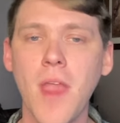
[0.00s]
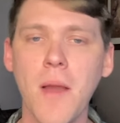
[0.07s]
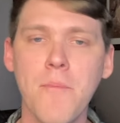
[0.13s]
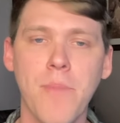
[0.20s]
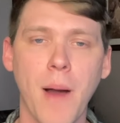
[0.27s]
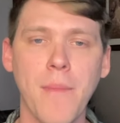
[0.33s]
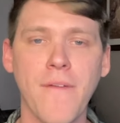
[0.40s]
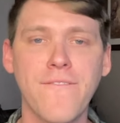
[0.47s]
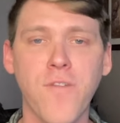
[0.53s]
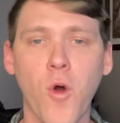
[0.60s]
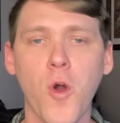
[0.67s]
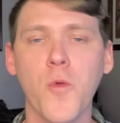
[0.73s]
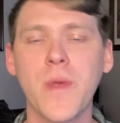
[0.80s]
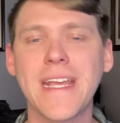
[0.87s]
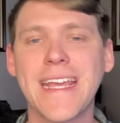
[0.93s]
But
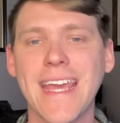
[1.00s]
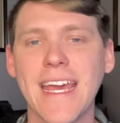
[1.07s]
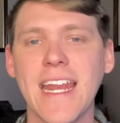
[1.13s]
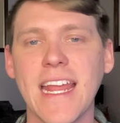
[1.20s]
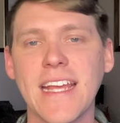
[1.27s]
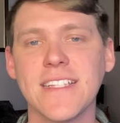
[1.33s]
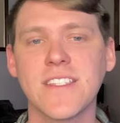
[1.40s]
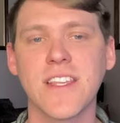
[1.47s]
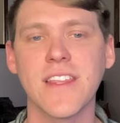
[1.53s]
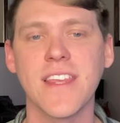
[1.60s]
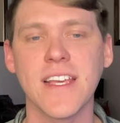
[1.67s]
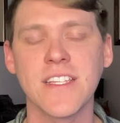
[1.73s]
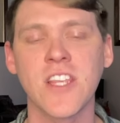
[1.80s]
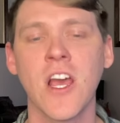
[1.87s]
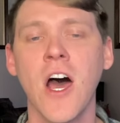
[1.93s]
before we get into
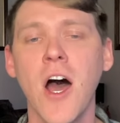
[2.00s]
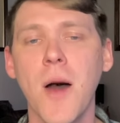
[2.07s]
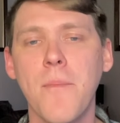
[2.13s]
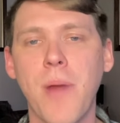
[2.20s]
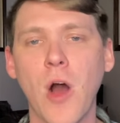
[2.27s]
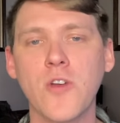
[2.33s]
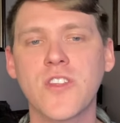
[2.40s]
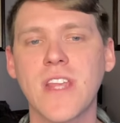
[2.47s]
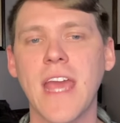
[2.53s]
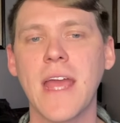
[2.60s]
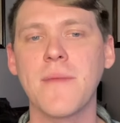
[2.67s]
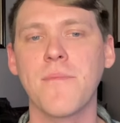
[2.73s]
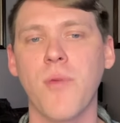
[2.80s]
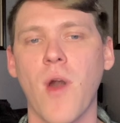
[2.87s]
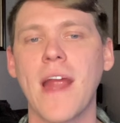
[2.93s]
this
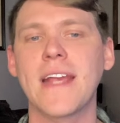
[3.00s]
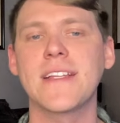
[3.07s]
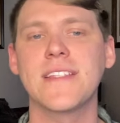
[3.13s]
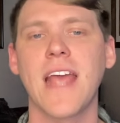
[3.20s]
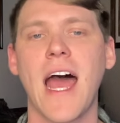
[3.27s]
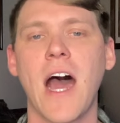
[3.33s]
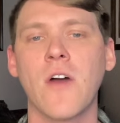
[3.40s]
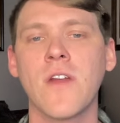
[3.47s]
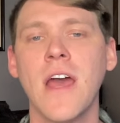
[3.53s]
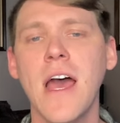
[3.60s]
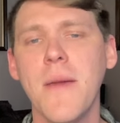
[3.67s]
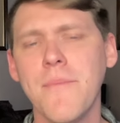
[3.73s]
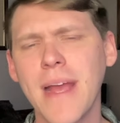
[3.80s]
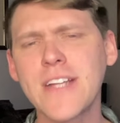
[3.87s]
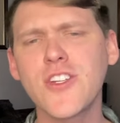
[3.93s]
post-game breakdown,
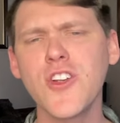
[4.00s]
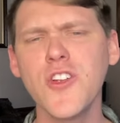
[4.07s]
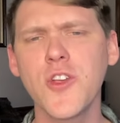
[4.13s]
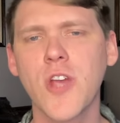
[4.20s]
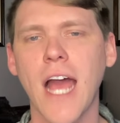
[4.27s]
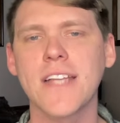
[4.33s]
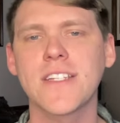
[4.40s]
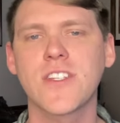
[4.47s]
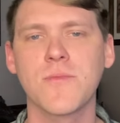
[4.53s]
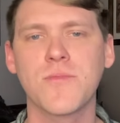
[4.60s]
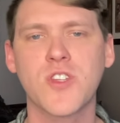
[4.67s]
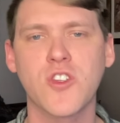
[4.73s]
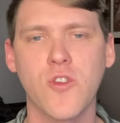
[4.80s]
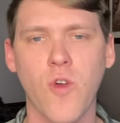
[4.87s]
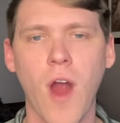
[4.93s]
make sure you guys
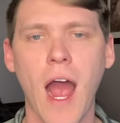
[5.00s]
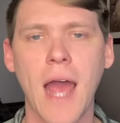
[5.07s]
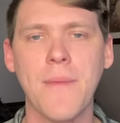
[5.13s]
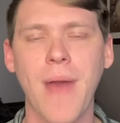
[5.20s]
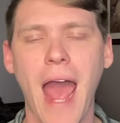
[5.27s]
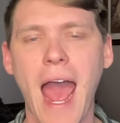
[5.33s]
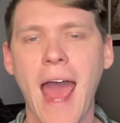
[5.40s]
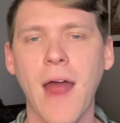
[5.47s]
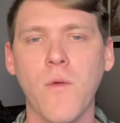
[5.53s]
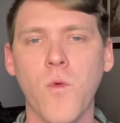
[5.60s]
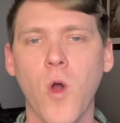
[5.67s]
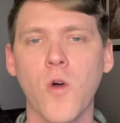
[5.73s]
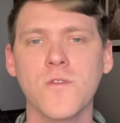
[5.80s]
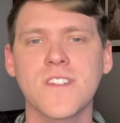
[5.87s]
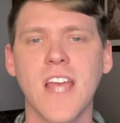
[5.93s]
subscribe at
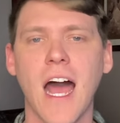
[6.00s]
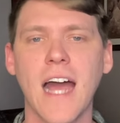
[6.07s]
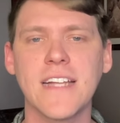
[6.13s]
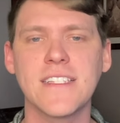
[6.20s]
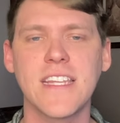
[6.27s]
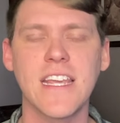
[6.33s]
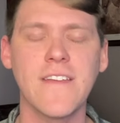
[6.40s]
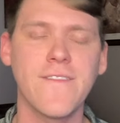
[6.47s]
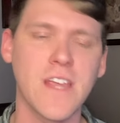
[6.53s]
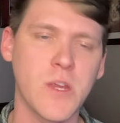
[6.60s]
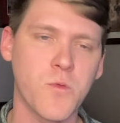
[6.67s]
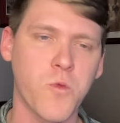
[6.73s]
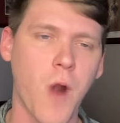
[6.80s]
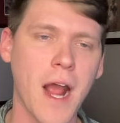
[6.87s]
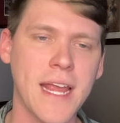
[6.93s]
Roll Tide
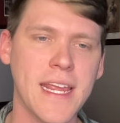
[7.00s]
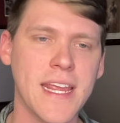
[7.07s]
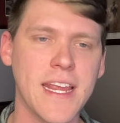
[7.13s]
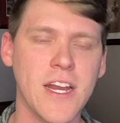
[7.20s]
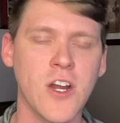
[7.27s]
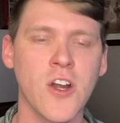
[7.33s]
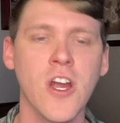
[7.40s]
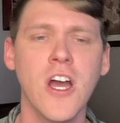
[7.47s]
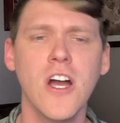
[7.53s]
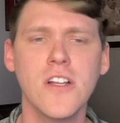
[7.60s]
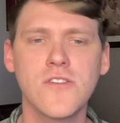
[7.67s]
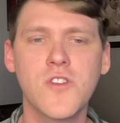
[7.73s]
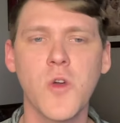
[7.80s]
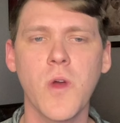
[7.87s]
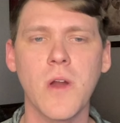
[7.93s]
TV right here.
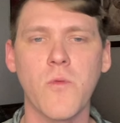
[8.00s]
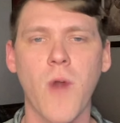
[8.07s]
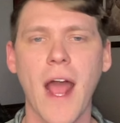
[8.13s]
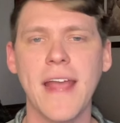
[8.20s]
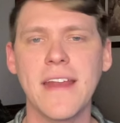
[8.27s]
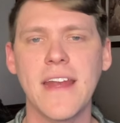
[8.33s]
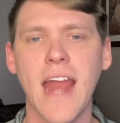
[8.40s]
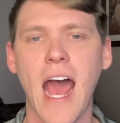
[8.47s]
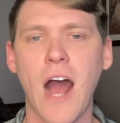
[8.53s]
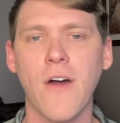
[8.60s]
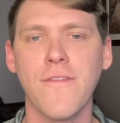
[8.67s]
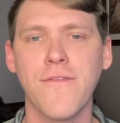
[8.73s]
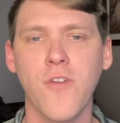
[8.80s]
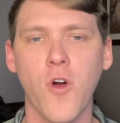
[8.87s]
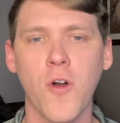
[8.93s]
Do it right
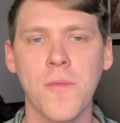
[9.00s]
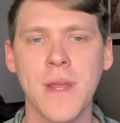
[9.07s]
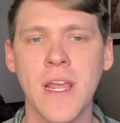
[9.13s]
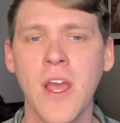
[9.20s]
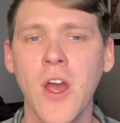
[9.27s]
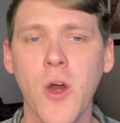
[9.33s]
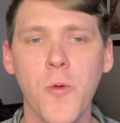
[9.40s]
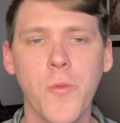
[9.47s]
now for me.